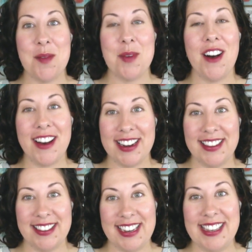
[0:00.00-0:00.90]
some
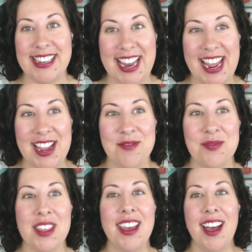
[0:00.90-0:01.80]
honesty today.